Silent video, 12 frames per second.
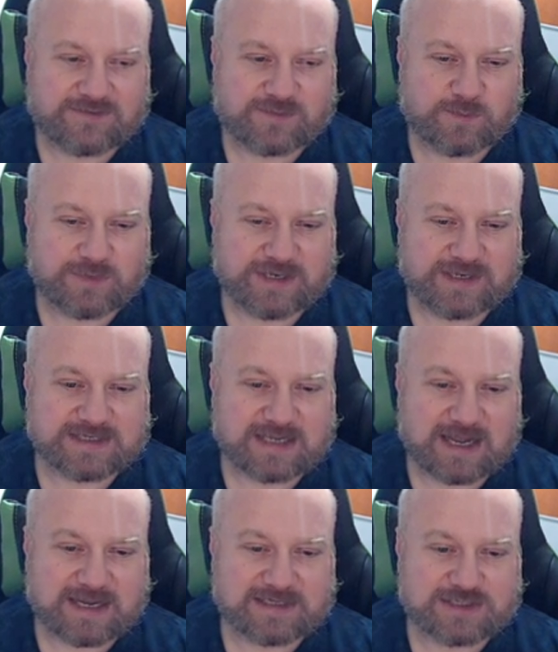somebody
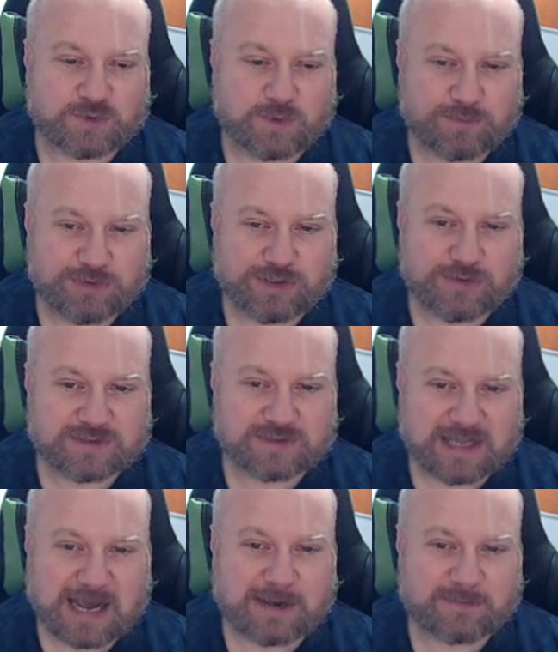decides to abuse
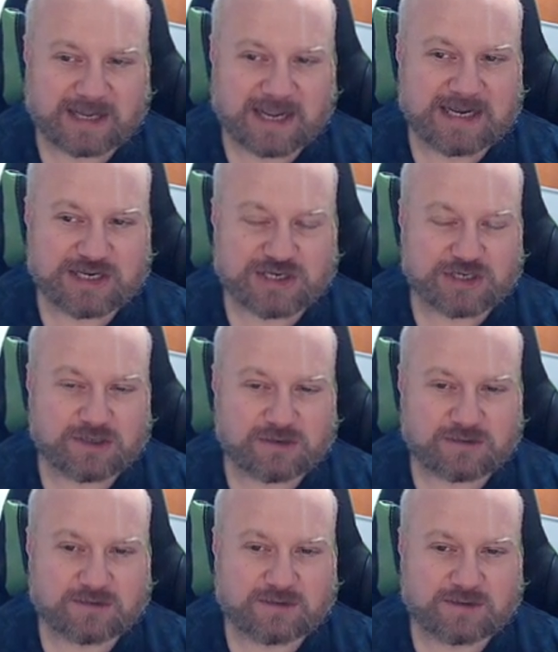that application,